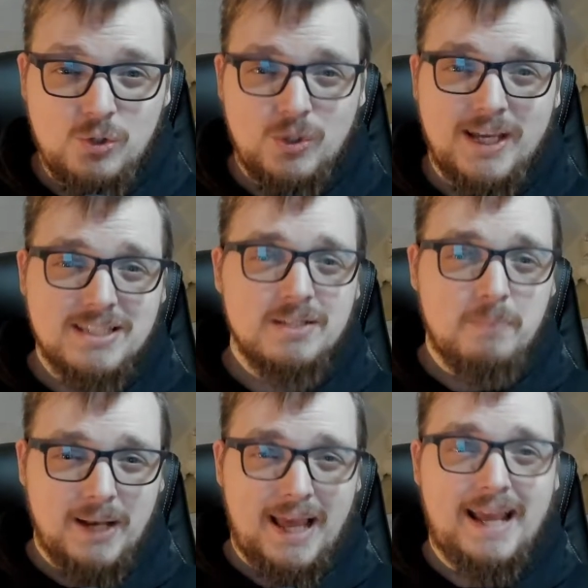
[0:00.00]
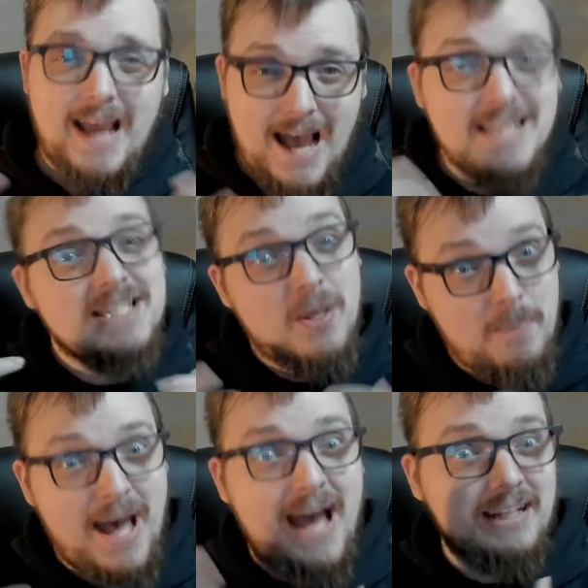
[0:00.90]
get to play as the
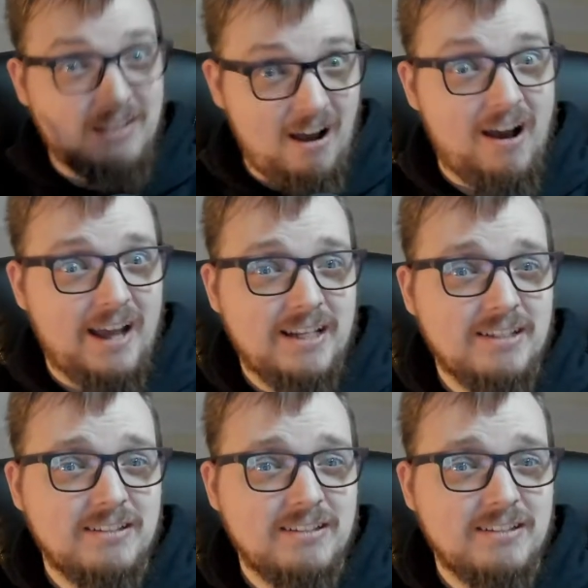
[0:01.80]
bad guy.